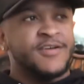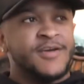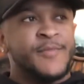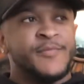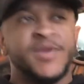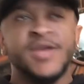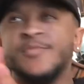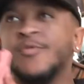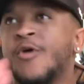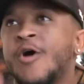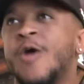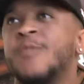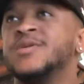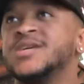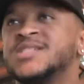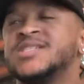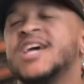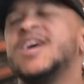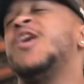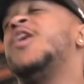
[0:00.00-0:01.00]
People always
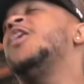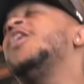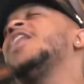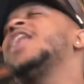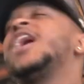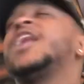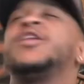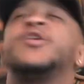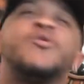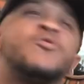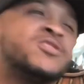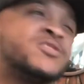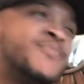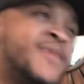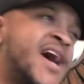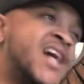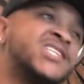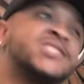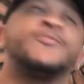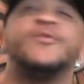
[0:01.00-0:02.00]
say, all I know is
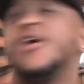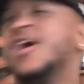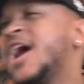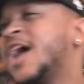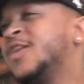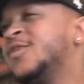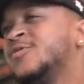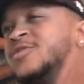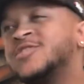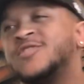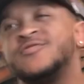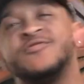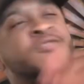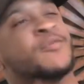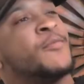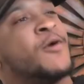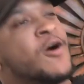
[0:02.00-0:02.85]
basketball, all I know is football,